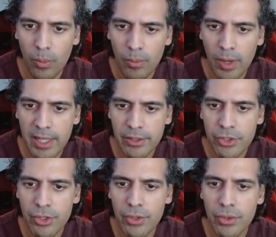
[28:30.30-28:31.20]
while
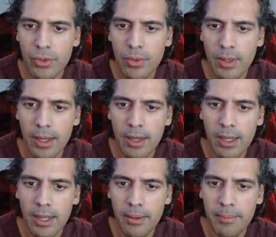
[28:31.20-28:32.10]
true,
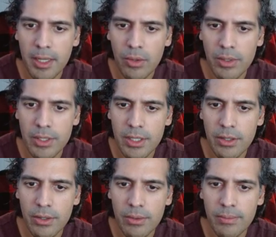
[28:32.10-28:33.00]
m equals
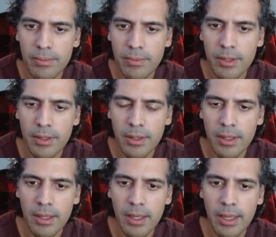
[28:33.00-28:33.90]
0,
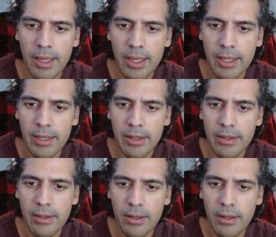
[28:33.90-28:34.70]
and